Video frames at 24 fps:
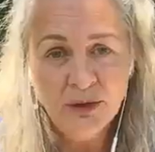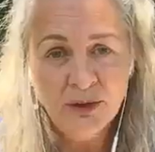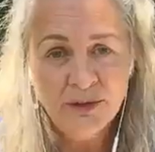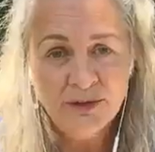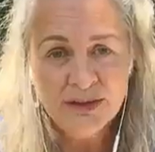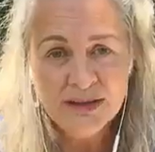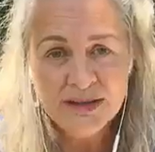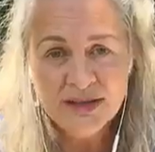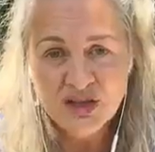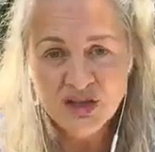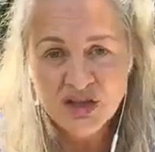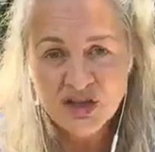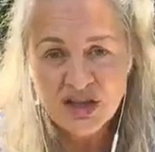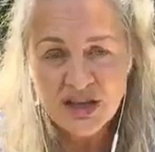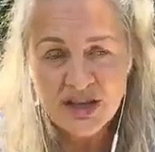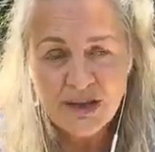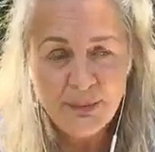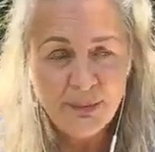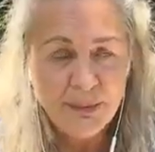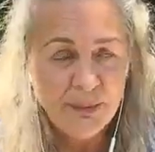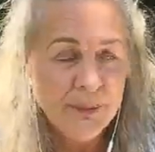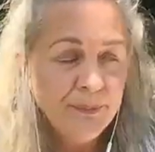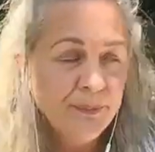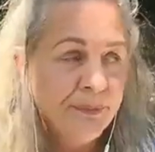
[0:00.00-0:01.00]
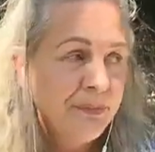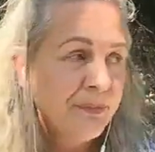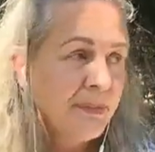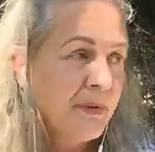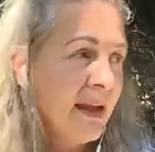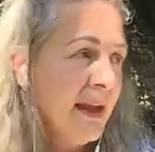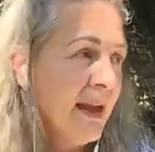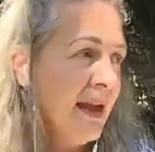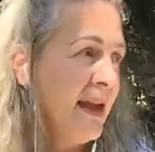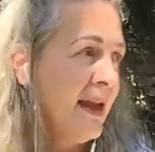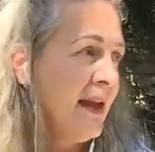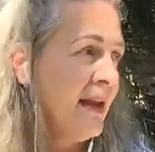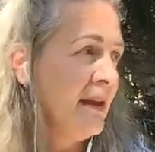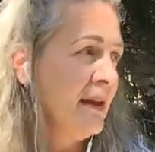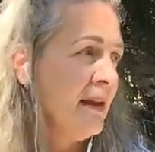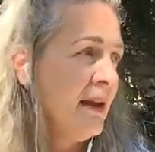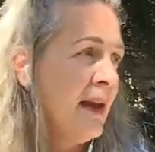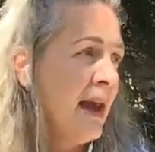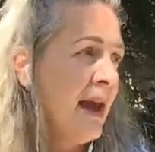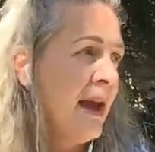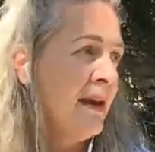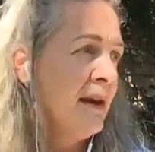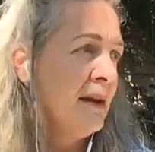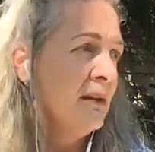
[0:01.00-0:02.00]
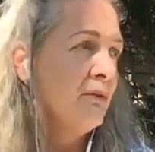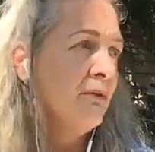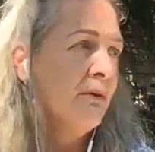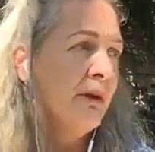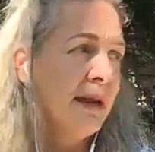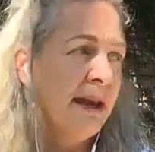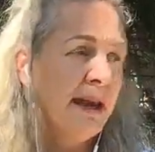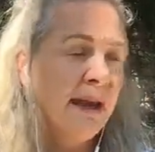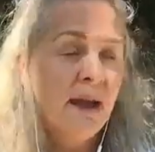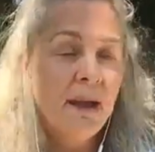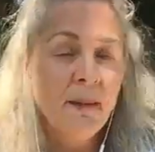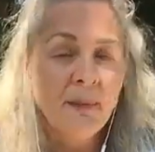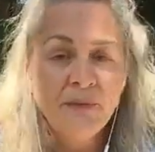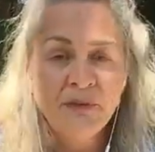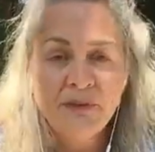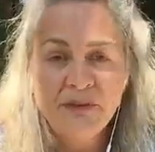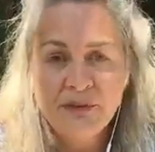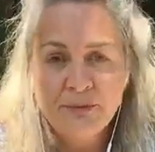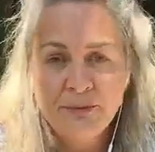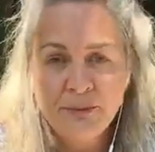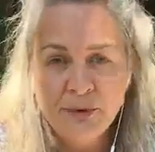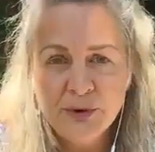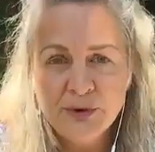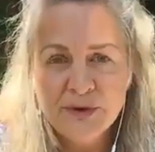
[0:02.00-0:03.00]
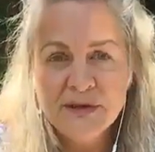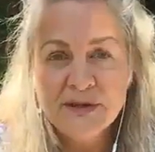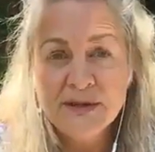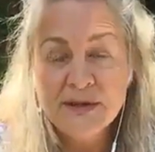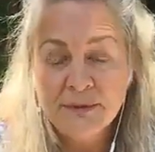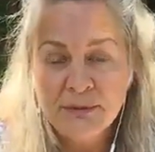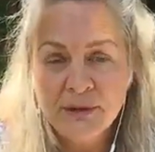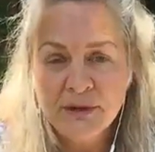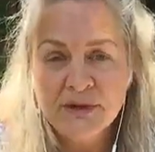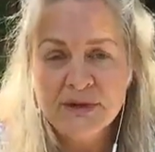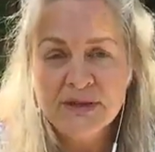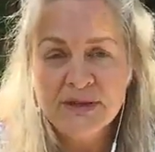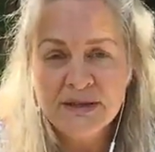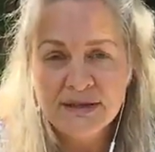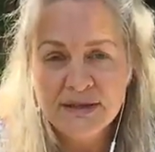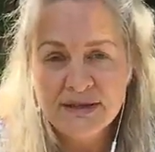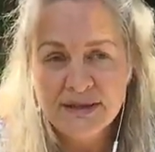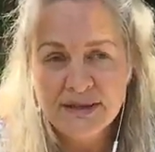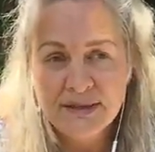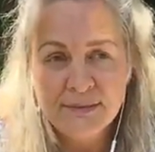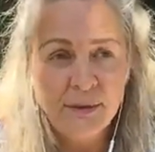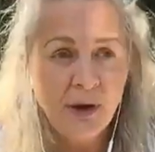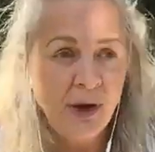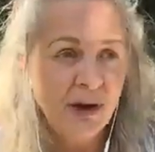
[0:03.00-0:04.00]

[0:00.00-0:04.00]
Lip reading: of. It's cheap, and it really helps to boost the immune system.